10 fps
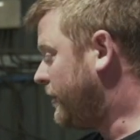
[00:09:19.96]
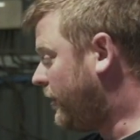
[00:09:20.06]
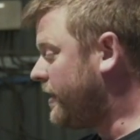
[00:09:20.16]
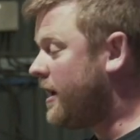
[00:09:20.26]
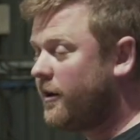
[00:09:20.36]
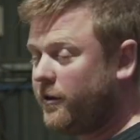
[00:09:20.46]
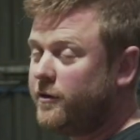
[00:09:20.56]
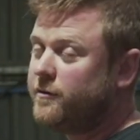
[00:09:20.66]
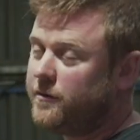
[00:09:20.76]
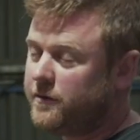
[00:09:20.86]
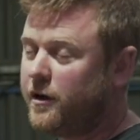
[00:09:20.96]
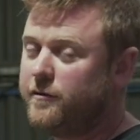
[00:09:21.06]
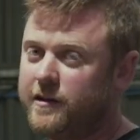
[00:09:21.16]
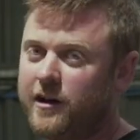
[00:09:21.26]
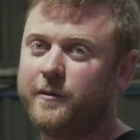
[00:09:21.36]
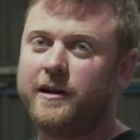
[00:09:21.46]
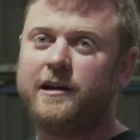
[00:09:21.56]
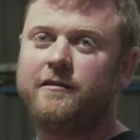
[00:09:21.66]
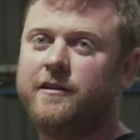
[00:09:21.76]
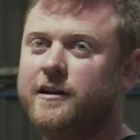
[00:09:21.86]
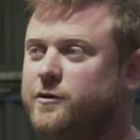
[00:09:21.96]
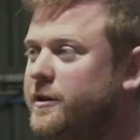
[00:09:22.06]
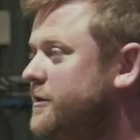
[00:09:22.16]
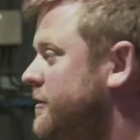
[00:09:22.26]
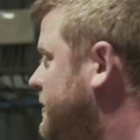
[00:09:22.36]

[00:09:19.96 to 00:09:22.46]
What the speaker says: got yet, although hopefully that'll be here in the next week or